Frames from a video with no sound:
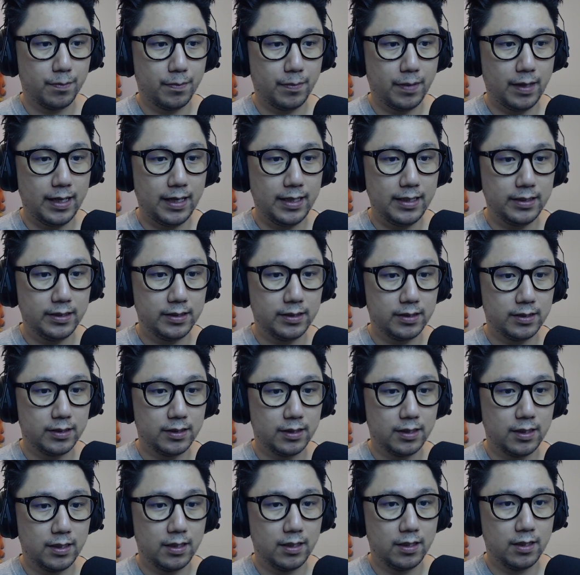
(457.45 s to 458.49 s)
Paste.
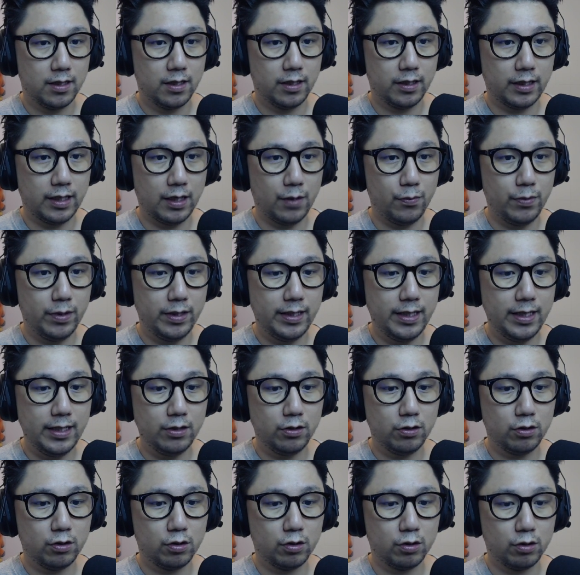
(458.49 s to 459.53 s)
Okay, we need
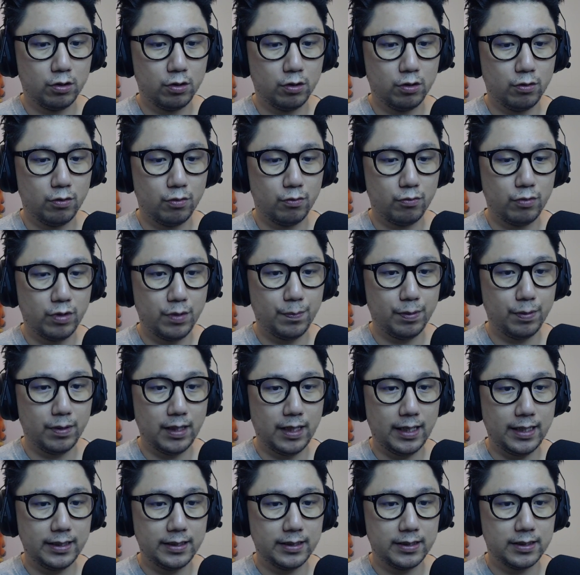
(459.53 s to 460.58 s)
to
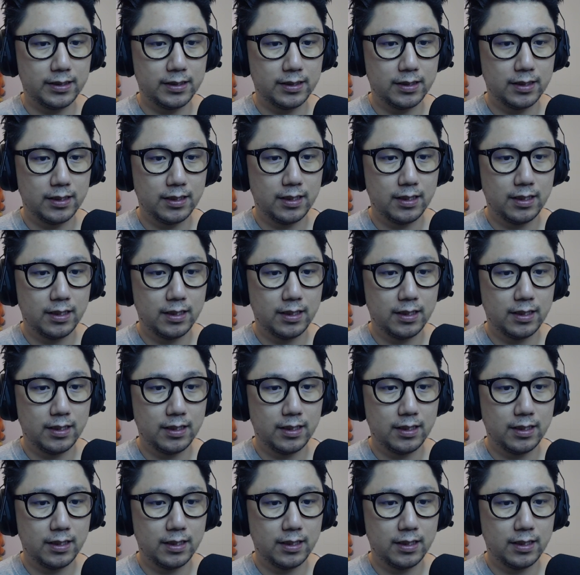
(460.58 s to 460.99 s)
replace